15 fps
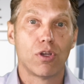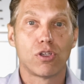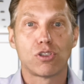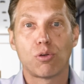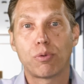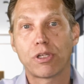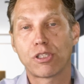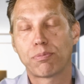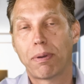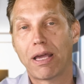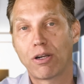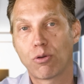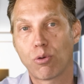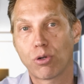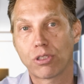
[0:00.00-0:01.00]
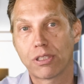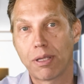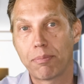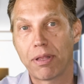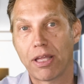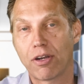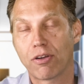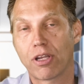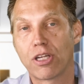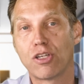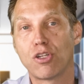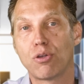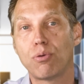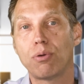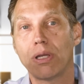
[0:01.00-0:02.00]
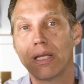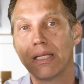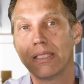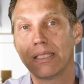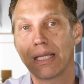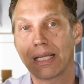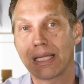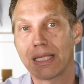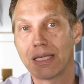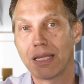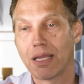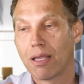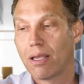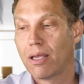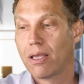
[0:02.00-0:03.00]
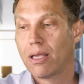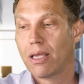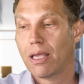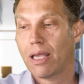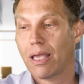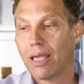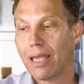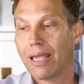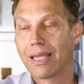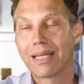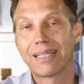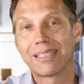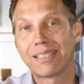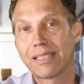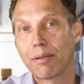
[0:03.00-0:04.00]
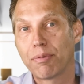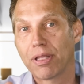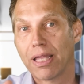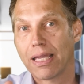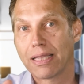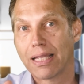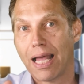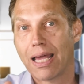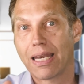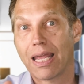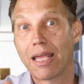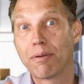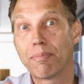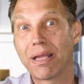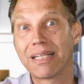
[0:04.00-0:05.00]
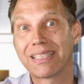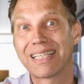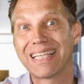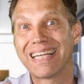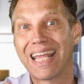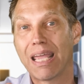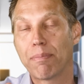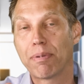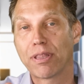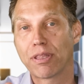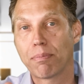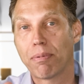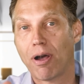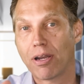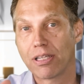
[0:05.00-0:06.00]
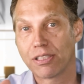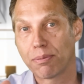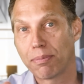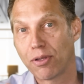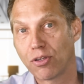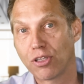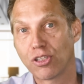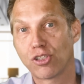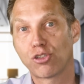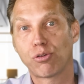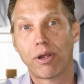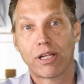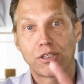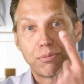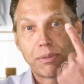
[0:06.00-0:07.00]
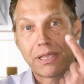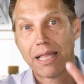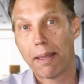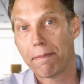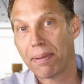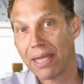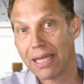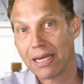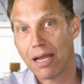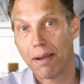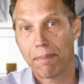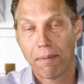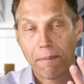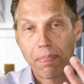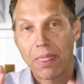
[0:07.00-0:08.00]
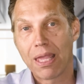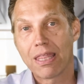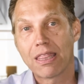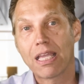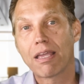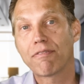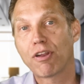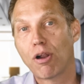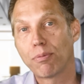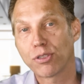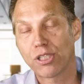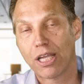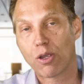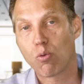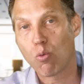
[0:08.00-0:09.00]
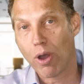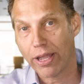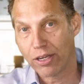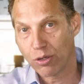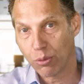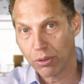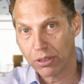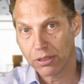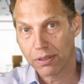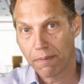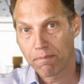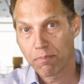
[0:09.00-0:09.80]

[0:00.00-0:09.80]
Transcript: So what a spinal cord stimulator can do is it can stimulate that and basically inhibit the body's ability to transmit that pain up. Think of it almost like white noise.